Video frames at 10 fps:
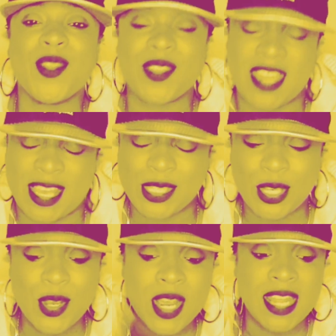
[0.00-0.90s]
other thing.
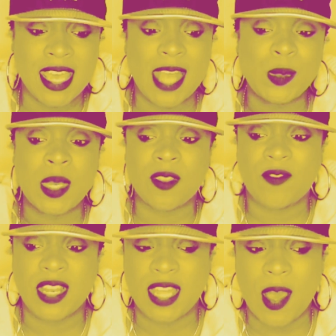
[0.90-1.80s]
So you're gonna catch me in the
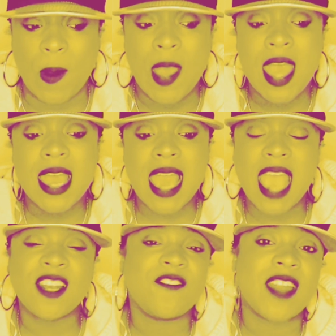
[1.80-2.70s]
video
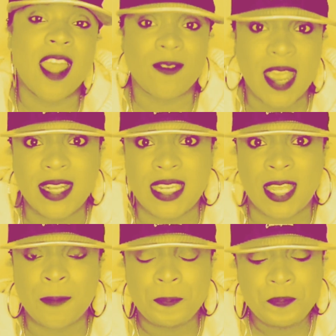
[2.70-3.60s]
kind of
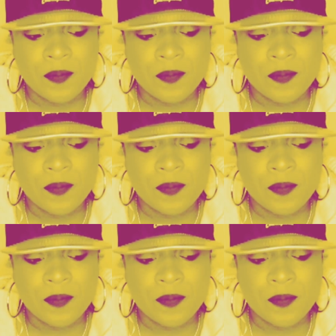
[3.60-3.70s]
directing,